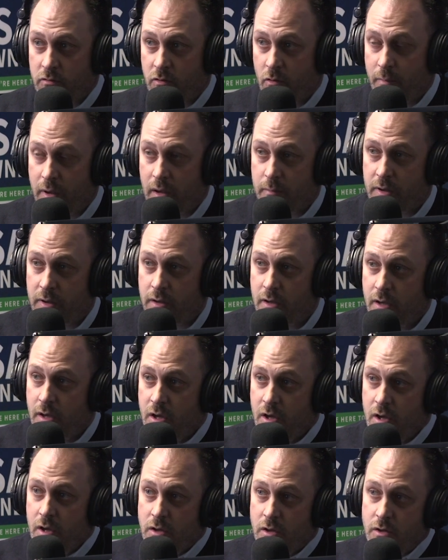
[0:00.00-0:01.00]
So maybe,
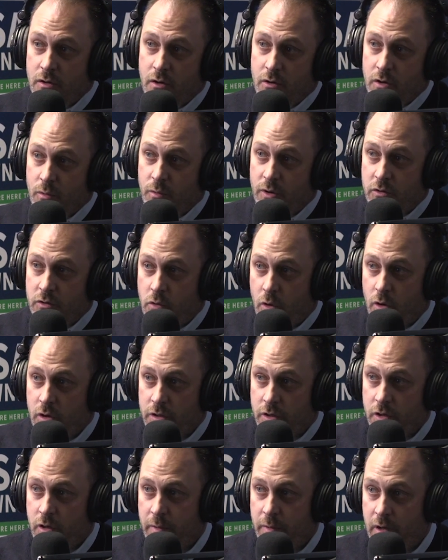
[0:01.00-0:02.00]
you want to talk
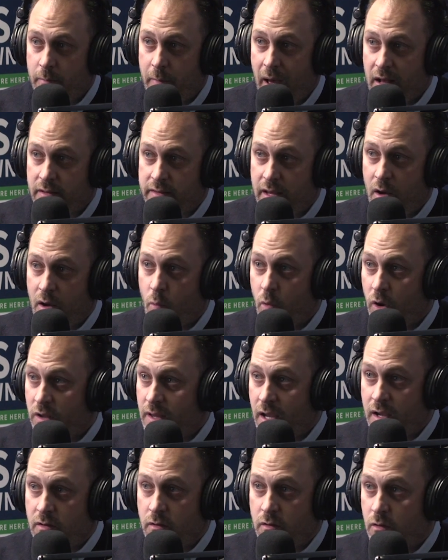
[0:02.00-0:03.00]
a little bit about that,
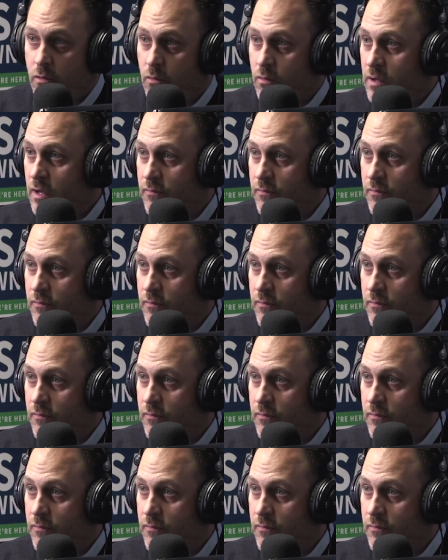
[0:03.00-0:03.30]
what they do,